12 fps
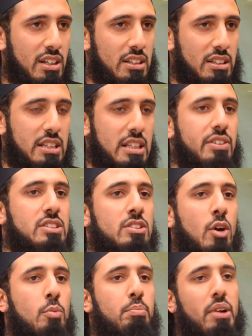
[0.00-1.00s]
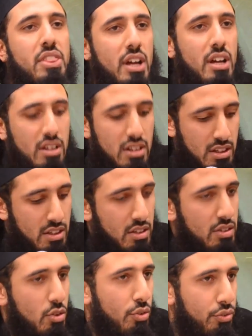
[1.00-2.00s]
That there is no brother
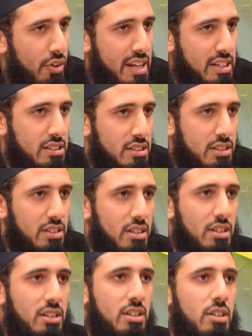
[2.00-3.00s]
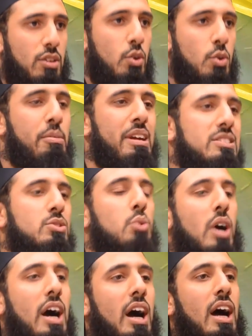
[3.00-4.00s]
or friend who makes
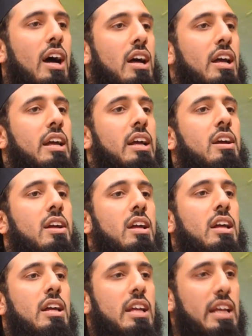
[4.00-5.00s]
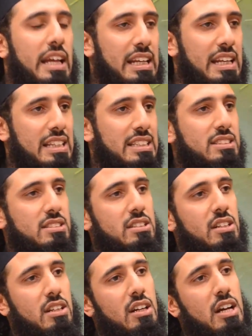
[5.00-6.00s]
dua in his
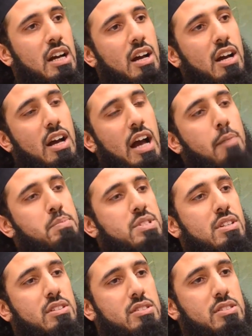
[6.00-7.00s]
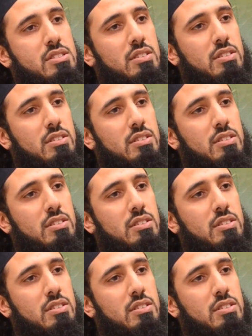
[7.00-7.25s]
absence.